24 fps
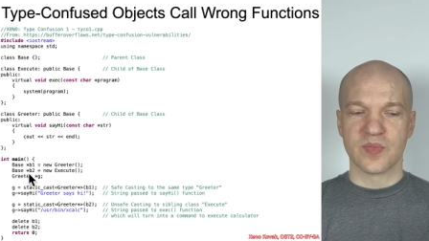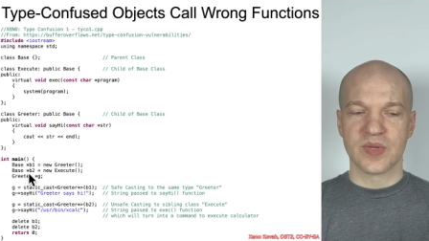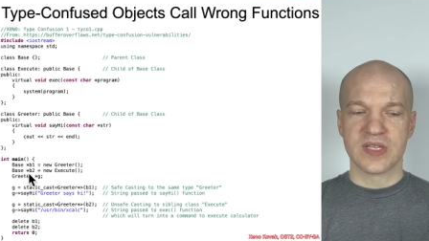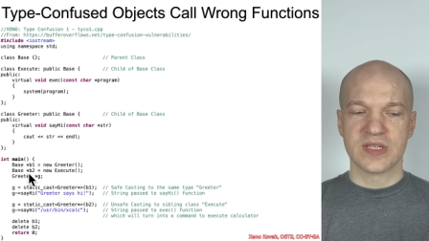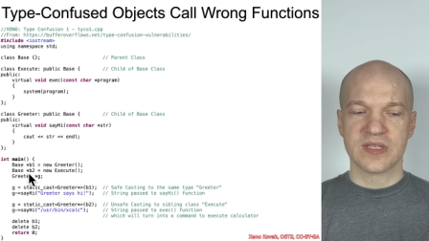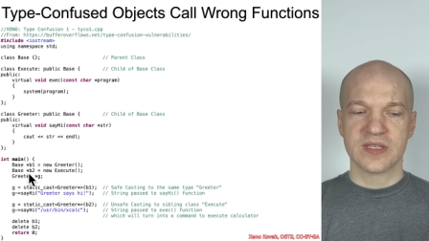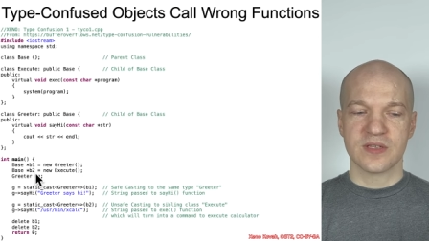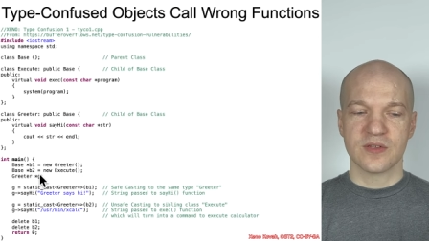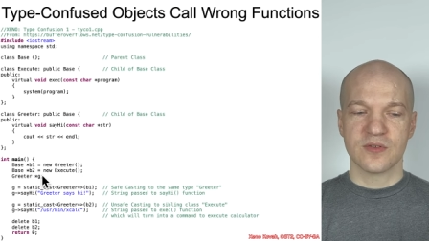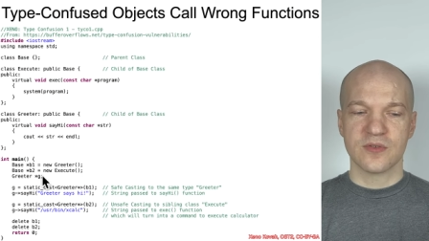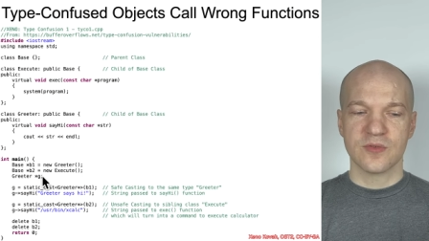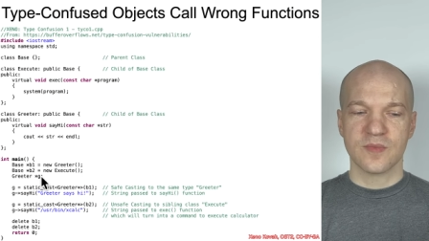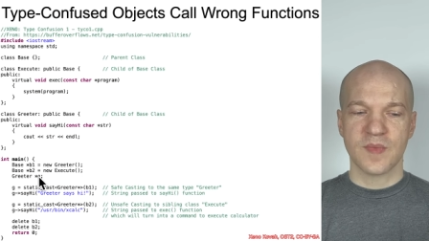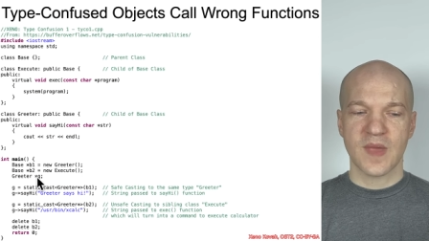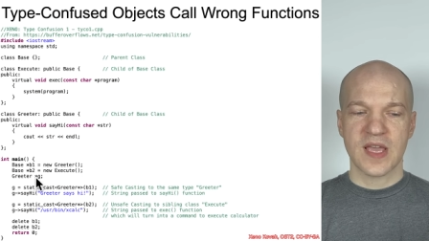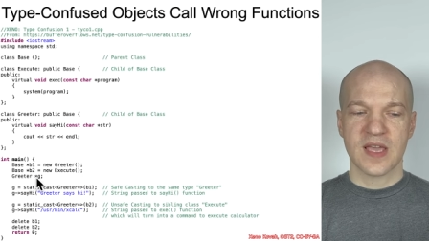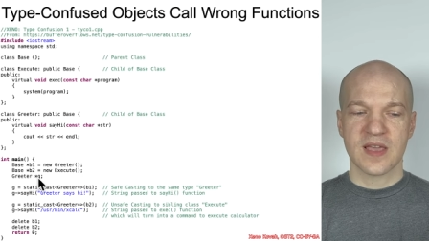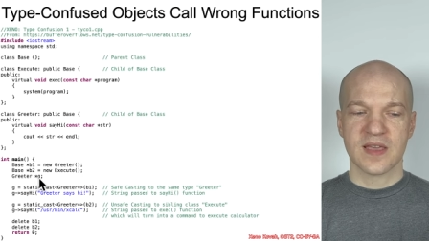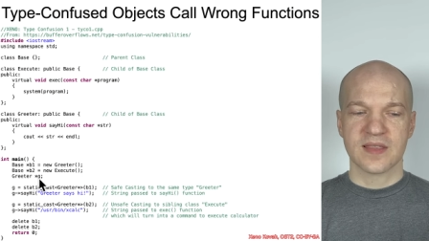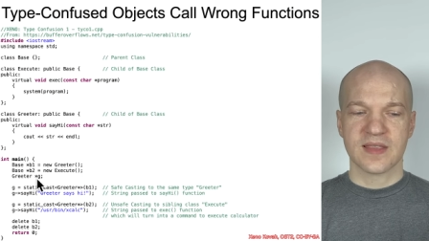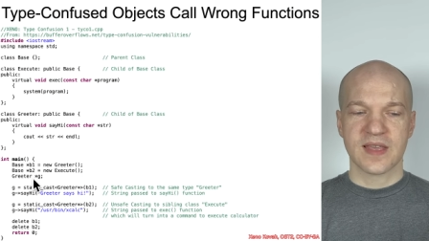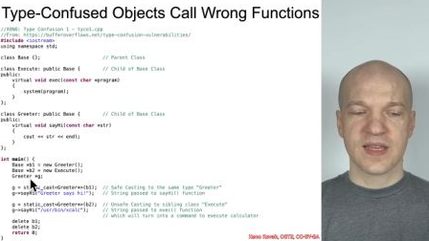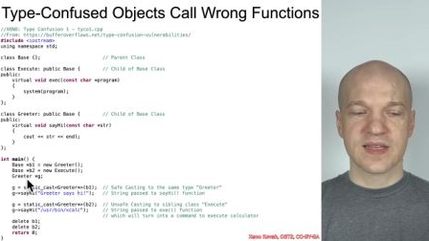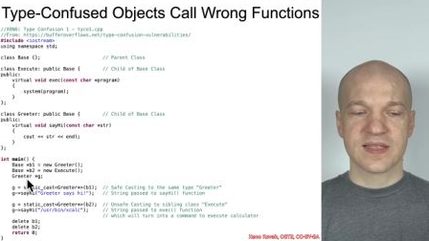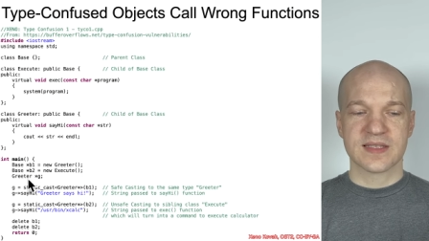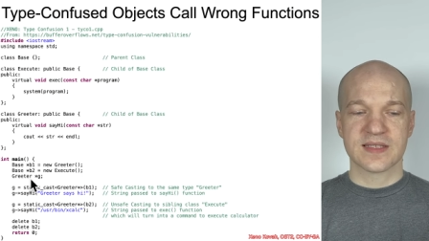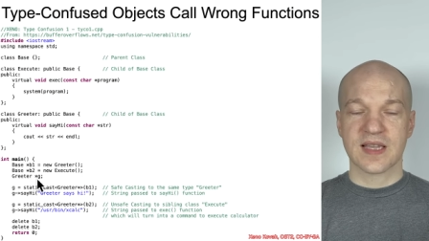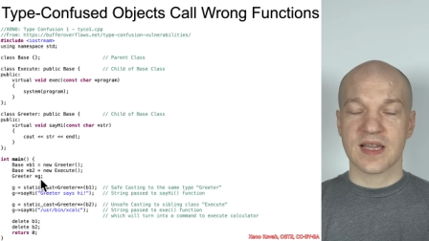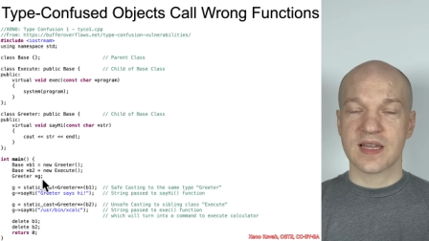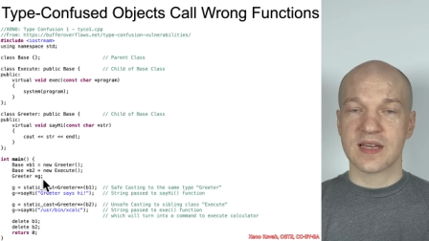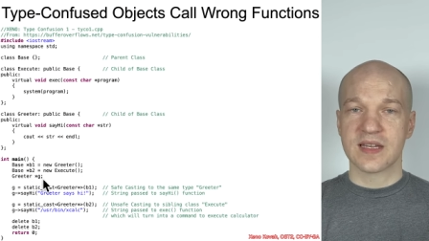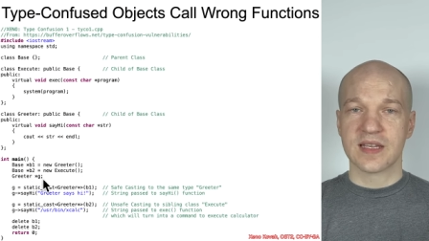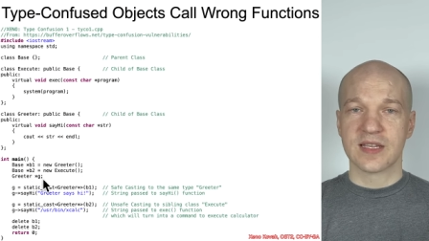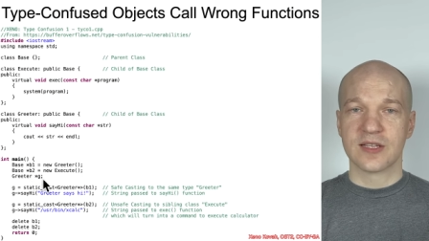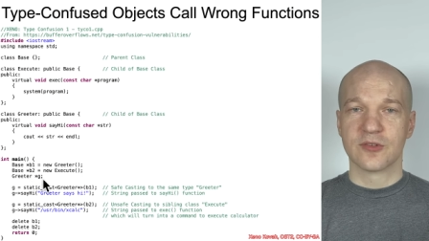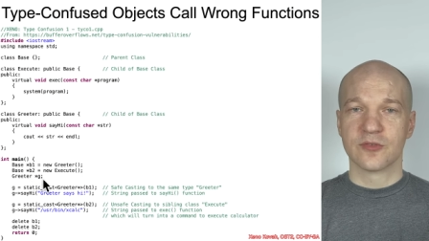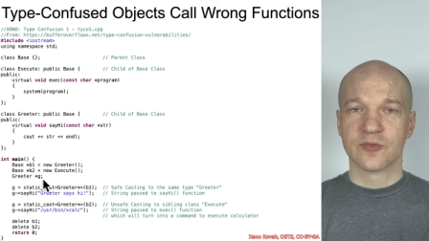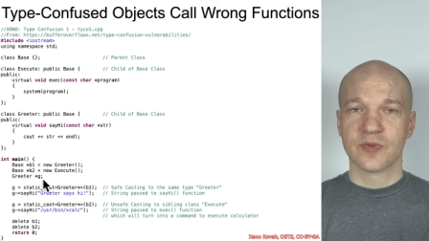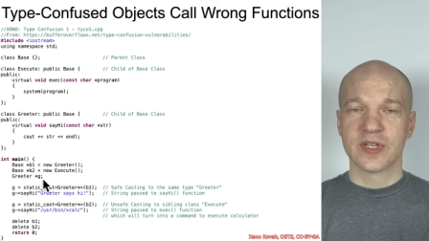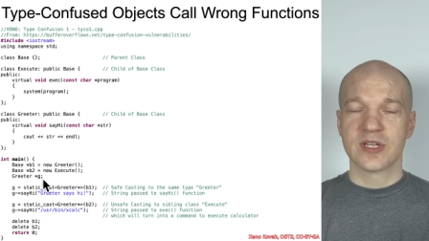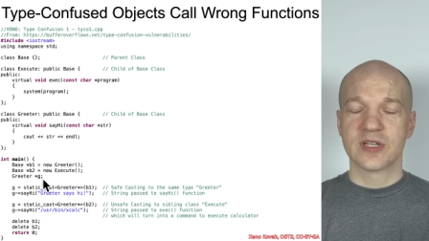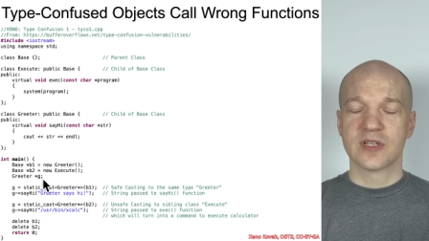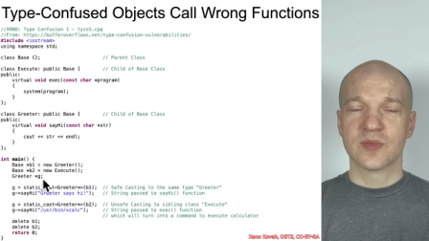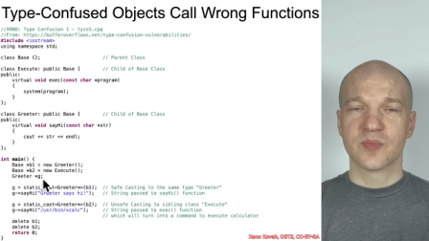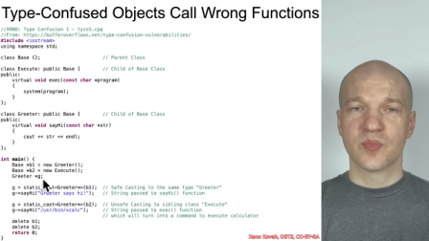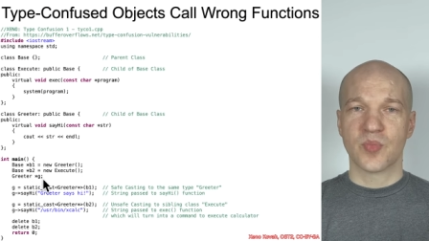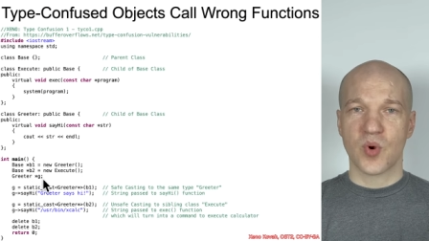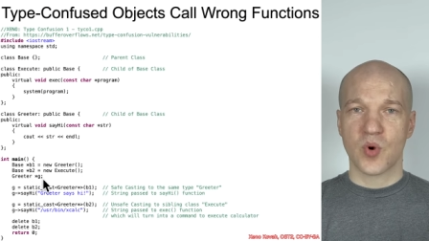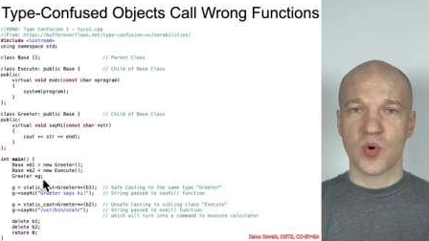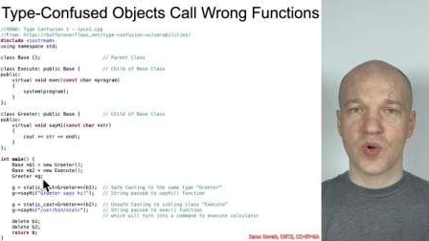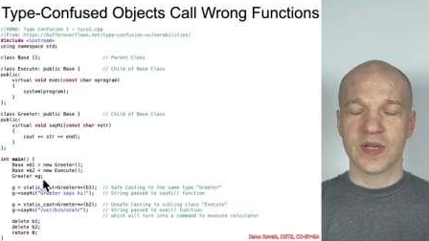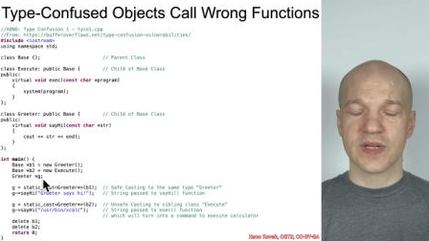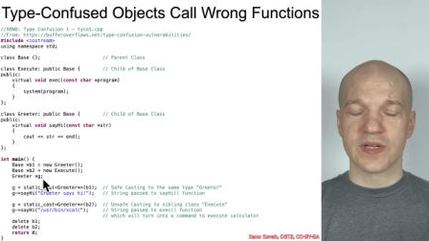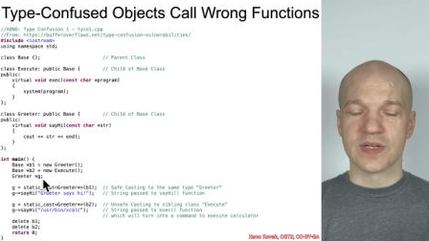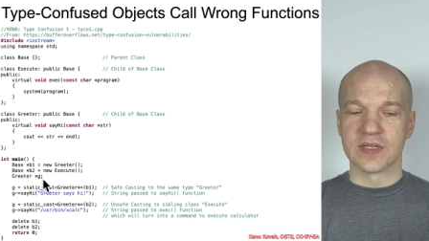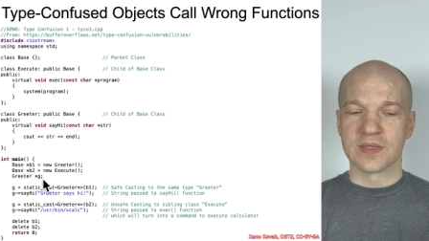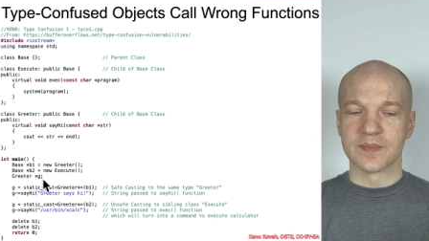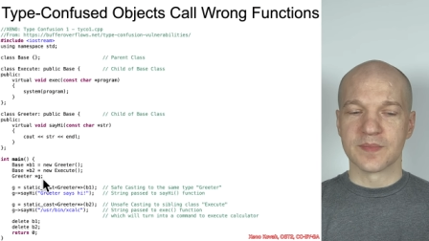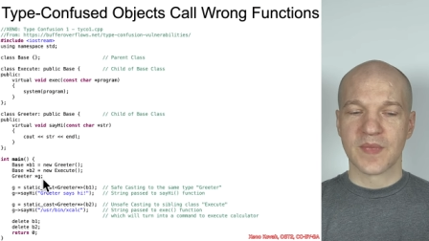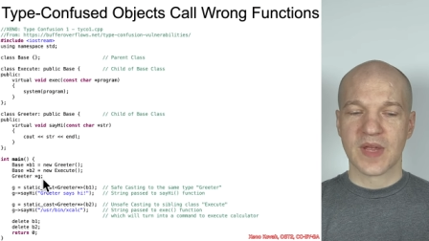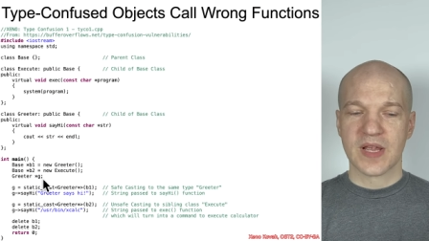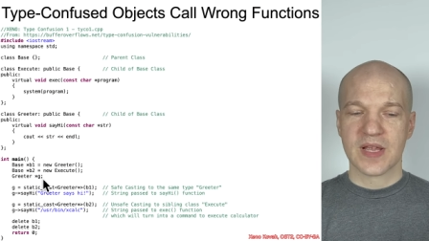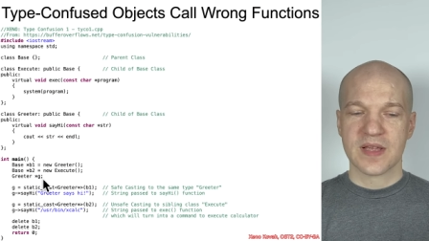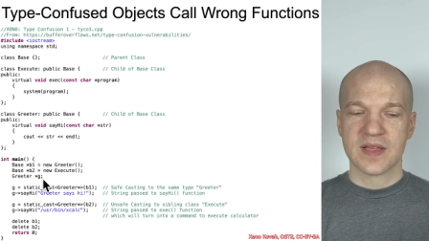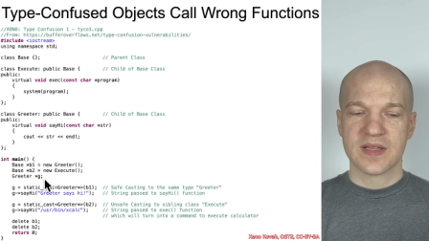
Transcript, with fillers: B2. Then it's got a greeter pointer.